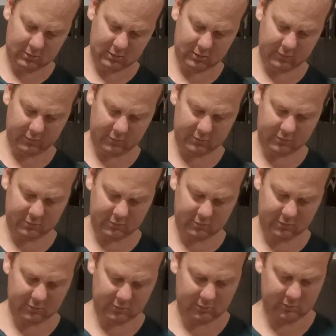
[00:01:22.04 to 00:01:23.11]

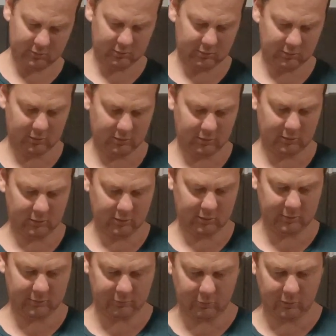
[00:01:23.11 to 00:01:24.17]

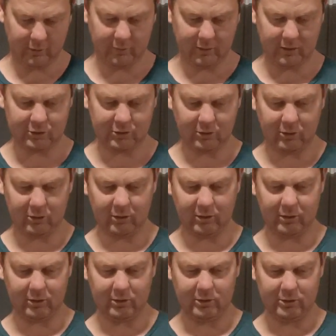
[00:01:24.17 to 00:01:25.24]
give whatever you're trying to
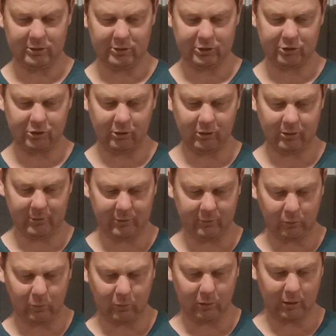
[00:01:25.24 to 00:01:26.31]
destroy a bit of
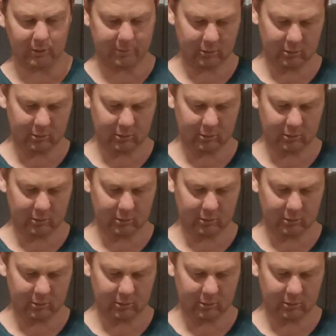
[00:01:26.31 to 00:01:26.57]
a wipe.